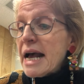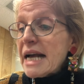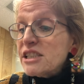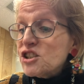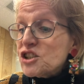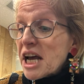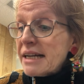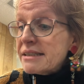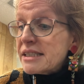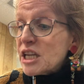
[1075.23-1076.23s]
and
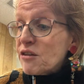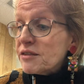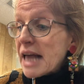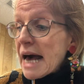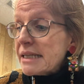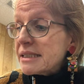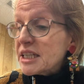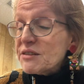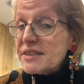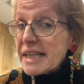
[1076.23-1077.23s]
shines enough light to
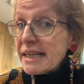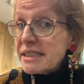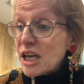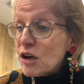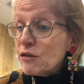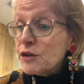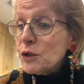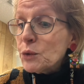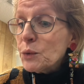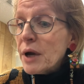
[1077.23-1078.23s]
give Santa a
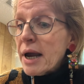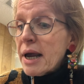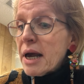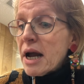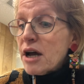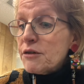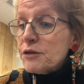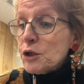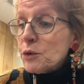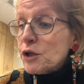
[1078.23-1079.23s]
view of
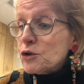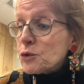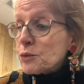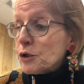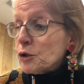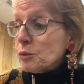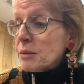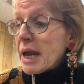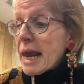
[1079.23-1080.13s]
you and your room.